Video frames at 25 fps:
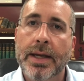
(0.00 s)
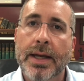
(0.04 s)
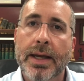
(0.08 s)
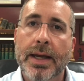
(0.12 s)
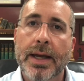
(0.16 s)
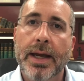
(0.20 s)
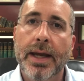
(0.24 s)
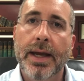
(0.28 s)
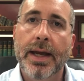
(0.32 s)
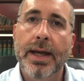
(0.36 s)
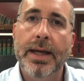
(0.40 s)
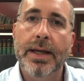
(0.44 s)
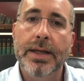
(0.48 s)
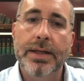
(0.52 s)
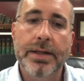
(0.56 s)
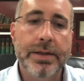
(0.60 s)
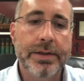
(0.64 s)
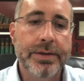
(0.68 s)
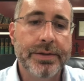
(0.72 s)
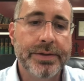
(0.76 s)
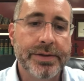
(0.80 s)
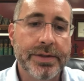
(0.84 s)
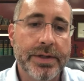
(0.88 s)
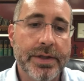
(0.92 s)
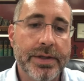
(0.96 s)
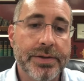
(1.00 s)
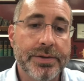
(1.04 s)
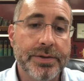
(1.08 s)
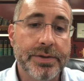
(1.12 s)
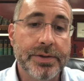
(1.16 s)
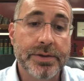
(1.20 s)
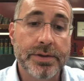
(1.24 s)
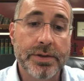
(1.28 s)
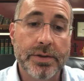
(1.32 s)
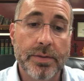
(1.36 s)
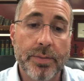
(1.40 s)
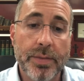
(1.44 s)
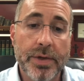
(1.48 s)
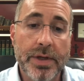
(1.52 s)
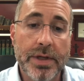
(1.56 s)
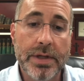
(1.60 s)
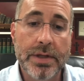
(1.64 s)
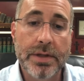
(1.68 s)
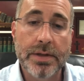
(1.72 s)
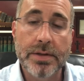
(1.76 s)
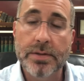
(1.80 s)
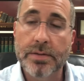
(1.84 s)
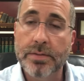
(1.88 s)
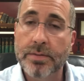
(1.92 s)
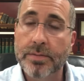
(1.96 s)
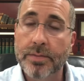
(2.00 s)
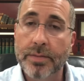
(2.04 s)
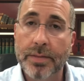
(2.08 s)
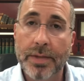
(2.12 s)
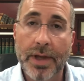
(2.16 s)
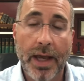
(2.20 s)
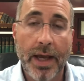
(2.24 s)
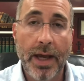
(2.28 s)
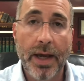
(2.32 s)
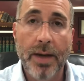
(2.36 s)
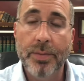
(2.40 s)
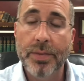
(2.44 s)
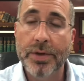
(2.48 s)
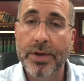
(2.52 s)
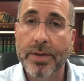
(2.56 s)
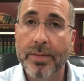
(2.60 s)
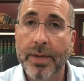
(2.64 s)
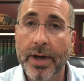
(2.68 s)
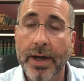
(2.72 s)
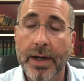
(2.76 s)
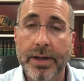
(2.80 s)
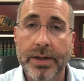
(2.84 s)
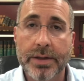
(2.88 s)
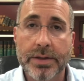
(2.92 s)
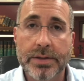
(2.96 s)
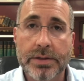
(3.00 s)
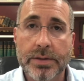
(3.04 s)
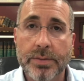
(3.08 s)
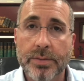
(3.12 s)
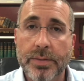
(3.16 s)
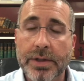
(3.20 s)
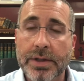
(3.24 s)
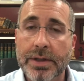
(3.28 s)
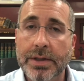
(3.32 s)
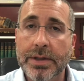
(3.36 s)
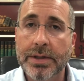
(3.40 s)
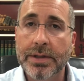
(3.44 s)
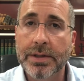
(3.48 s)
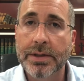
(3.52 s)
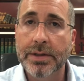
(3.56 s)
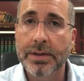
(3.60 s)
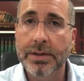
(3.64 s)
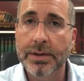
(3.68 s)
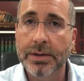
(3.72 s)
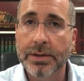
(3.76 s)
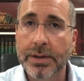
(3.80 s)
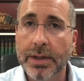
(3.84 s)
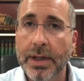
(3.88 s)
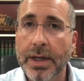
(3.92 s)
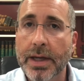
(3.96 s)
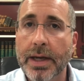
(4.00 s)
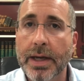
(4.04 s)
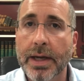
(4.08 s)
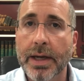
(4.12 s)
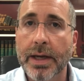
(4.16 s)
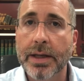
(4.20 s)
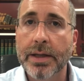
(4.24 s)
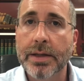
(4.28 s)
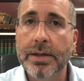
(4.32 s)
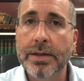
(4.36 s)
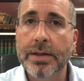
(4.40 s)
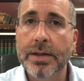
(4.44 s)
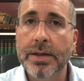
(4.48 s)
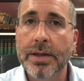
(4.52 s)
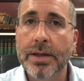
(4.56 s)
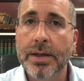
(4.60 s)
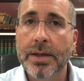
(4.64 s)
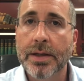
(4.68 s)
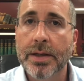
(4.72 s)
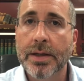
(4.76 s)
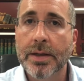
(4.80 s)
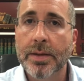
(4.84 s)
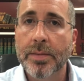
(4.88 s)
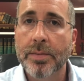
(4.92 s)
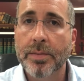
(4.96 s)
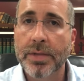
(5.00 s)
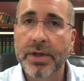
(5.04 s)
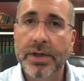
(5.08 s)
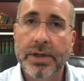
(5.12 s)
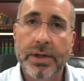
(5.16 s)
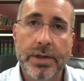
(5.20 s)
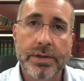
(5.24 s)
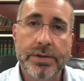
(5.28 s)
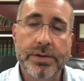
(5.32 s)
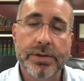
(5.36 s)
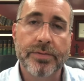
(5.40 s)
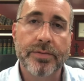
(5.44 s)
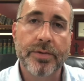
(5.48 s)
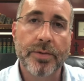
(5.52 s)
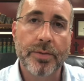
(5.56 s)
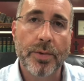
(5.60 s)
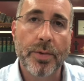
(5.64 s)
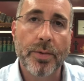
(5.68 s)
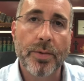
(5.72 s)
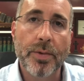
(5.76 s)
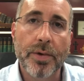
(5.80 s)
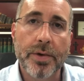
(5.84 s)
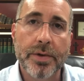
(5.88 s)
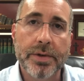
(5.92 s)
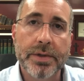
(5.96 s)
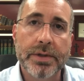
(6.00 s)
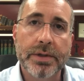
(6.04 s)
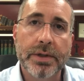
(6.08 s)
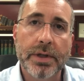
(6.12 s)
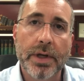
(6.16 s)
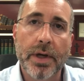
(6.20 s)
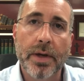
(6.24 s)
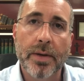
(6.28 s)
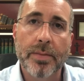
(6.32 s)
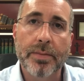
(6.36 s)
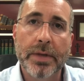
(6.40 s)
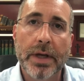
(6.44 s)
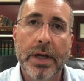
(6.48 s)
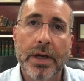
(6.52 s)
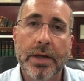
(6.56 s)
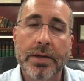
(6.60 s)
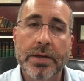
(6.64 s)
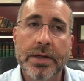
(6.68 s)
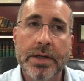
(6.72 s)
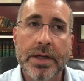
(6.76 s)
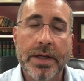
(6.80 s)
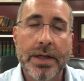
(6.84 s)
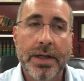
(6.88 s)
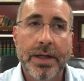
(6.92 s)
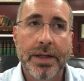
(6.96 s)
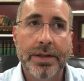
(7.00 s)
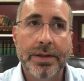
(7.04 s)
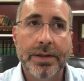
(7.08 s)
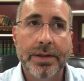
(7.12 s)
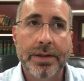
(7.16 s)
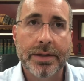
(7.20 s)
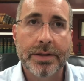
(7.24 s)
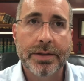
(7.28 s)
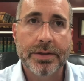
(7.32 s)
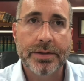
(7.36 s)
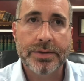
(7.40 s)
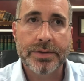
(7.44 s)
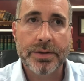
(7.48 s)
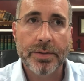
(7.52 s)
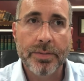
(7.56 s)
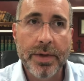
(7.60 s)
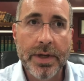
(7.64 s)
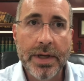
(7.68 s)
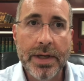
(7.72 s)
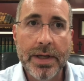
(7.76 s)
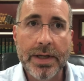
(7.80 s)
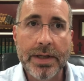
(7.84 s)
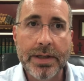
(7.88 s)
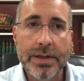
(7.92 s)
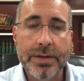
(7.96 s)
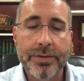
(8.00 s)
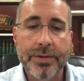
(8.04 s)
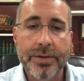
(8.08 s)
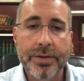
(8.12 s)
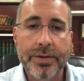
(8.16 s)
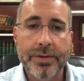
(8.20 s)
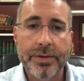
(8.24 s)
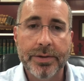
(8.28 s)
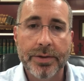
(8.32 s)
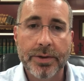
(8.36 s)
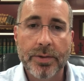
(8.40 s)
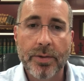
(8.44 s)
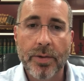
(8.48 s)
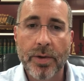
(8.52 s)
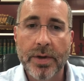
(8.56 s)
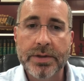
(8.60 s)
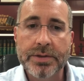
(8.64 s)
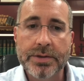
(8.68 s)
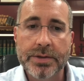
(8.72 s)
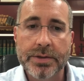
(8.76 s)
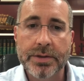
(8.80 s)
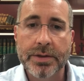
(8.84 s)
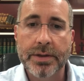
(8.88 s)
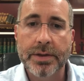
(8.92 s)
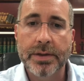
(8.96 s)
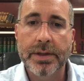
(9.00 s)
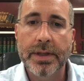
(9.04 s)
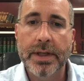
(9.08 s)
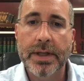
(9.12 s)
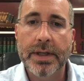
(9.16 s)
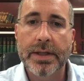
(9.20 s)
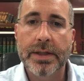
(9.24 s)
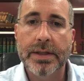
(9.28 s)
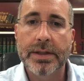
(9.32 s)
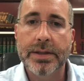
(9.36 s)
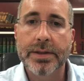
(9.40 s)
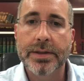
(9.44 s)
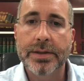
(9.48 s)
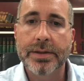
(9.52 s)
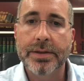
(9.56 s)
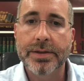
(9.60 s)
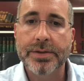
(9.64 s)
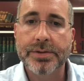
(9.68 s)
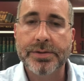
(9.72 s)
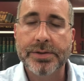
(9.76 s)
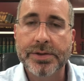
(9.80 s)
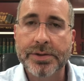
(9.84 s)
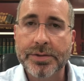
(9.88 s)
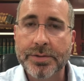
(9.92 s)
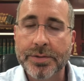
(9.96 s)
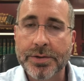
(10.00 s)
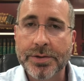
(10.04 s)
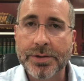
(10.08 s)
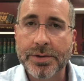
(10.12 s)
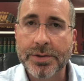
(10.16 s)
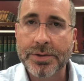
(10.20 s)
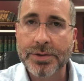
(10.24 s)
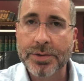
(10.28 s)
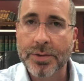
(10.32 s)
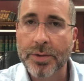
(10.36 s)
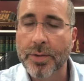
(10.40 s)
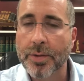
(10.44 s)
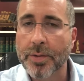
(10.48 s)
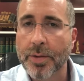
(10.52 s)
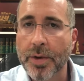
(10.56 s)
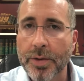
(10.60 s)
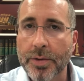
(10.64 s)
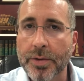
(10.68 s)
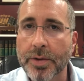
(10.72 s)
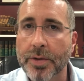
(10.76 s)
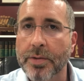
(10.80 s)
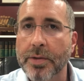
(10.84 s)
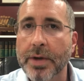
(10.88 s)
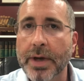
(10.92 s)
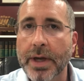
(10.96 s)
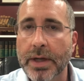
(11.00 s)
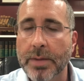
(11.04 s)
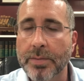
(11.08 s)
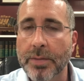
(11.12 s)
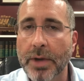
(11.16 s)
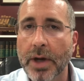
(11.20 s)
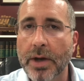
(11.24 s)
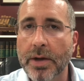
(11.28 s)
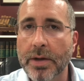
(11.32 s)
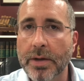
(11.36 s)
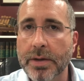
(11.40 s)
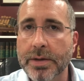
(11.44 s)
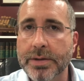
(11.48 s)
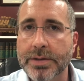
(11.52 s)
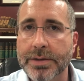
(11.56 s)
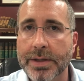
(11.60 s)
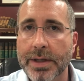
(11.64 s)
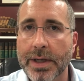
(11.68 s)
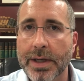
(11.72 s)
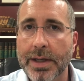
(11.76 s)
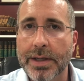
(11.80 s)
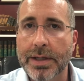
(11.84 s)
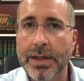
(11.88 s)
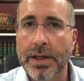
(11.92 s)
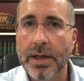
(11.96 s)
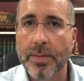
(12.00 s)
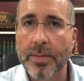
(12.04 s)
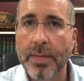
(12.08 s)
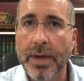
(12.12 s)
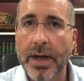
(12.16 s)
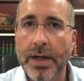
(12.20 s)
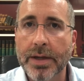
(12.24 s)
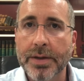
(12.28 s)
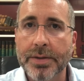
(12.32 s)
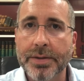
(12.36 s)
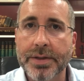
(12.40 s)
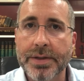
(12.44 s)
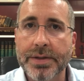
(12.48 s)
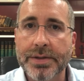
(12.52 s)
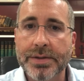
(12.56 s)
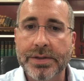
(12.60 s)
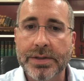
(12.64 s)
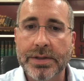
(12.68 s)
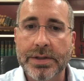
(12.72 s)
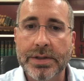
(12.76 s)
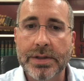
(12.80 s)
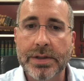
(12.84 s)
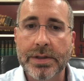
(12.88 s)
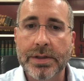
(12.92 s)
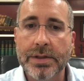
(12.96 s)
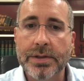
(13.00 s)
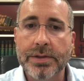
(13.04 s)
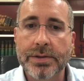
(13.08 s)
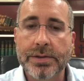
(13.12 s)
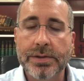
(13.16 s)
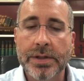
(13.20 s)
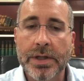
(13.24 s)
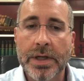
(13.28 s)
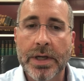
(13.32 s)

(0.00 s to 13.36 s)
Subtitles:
And he says to be happy about it, to be glad because of the reward to come. Now, to me, the question that's sort of rolling around in my heart today about this is,